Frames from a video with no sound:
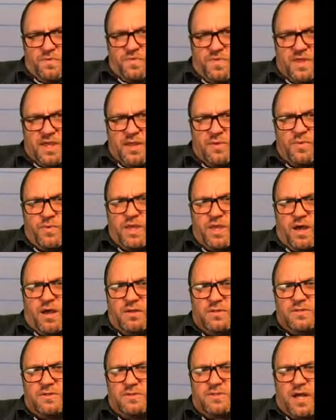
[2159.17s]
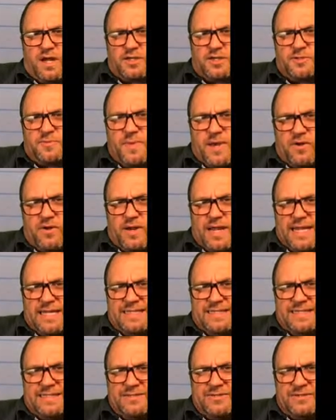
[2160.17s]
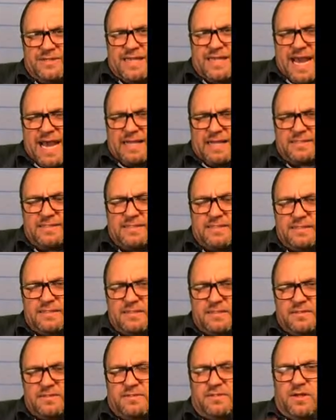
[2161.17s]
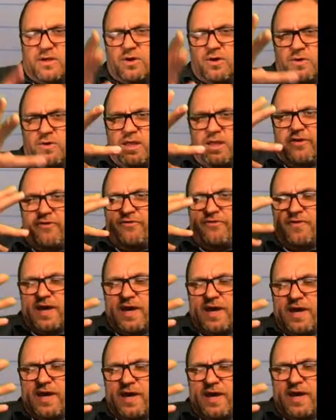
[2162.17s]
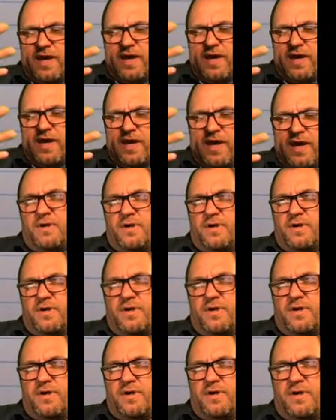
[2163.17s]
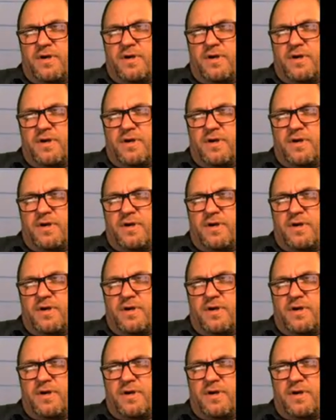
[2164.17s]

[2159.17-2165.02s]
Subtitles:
then we also talked about ideal gases. So if I have an ideal